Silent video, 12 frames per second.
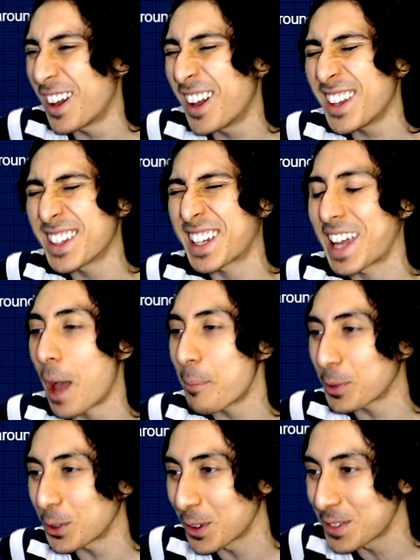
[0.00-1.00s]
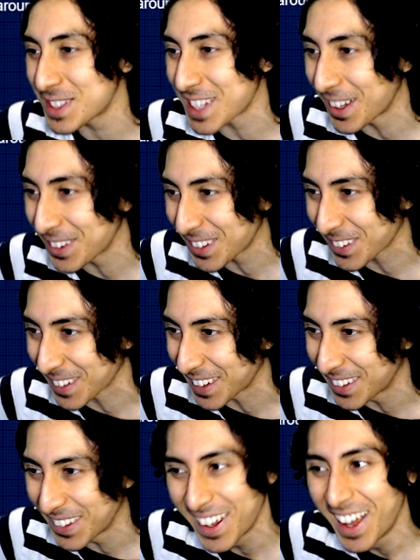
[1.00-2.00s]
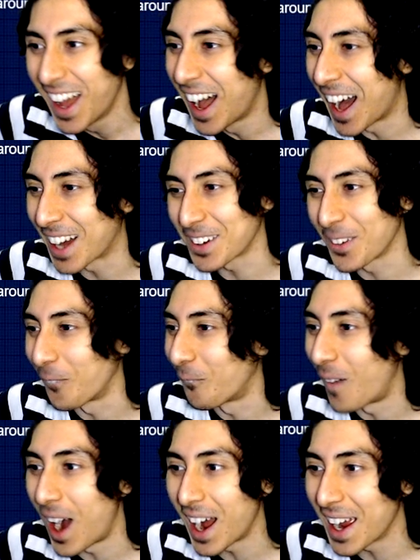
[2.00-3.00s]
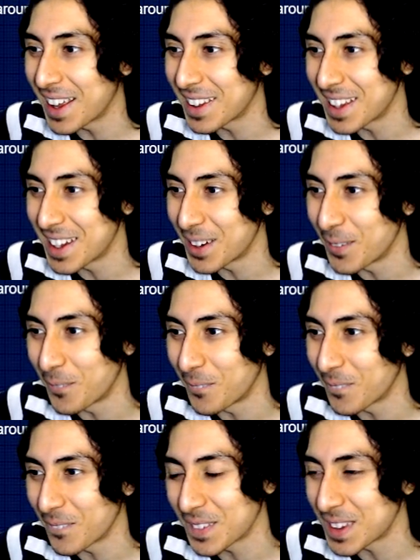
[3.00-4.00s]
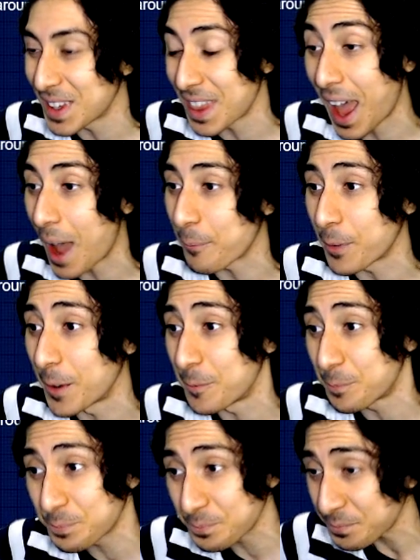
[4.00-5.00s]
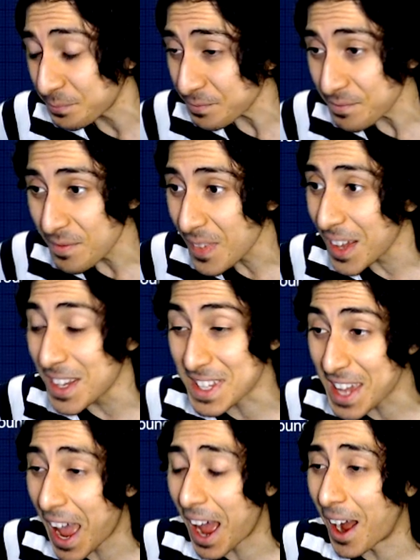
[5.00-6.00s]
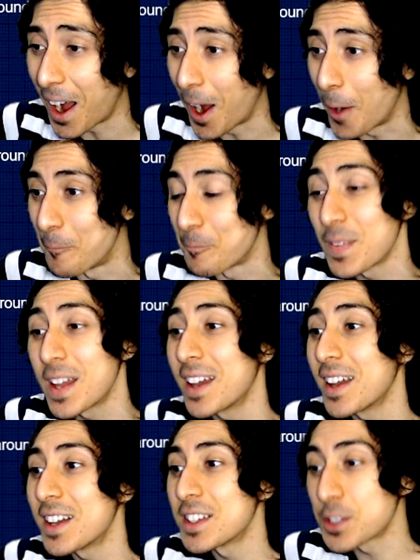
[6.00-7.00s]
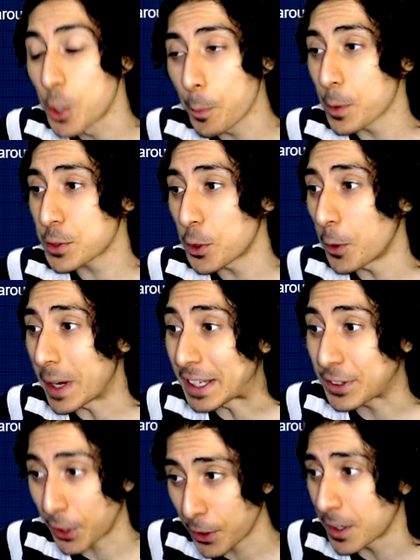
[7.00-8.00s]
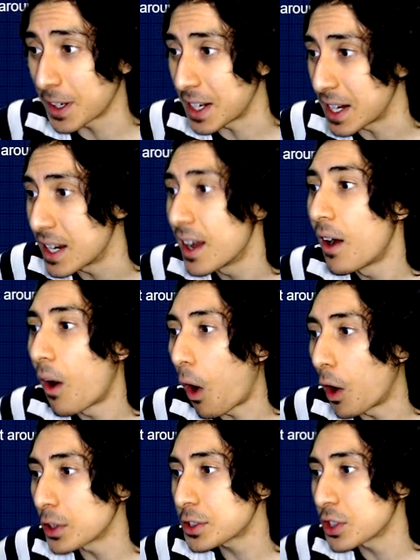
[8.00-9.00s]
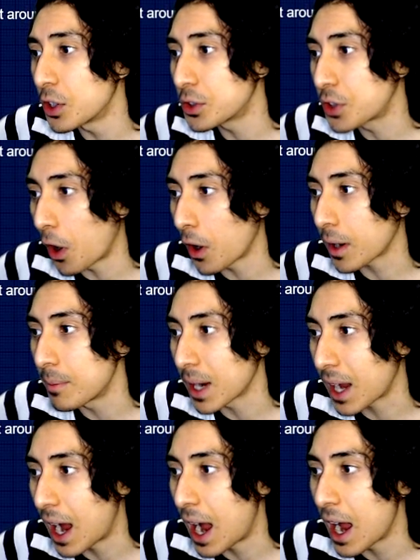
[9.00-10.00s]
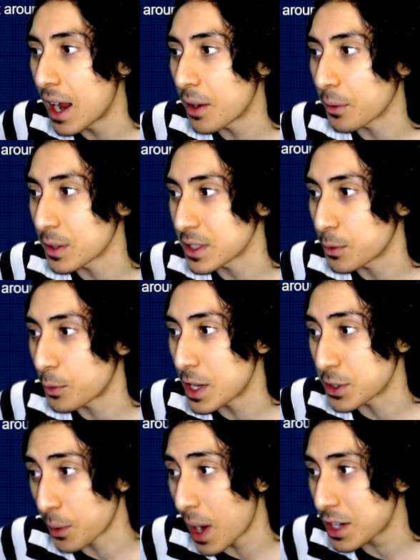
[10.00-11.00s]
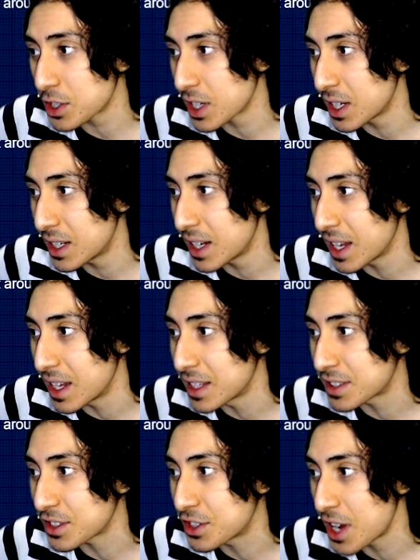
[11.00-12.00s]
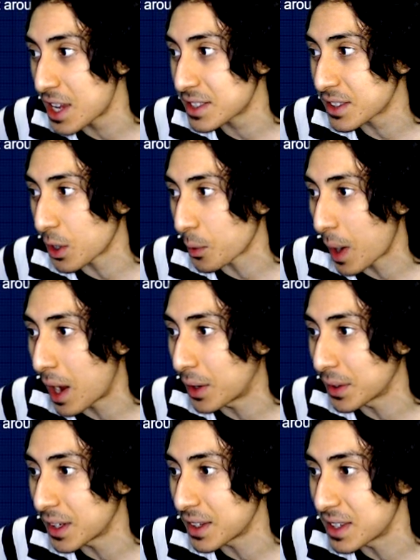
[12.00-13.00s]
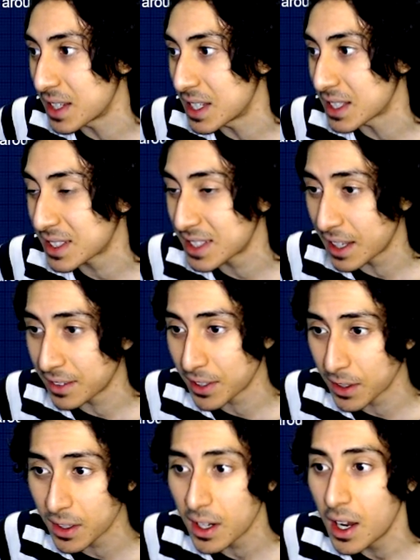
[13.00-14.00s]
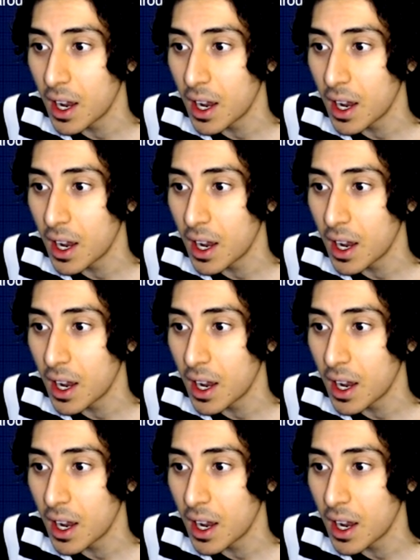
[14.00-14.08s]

the capital of South Korea. I don't know why they did that, but yeah. Super Soul Eternity, also Dark Makai Resurrection. It's just around the center.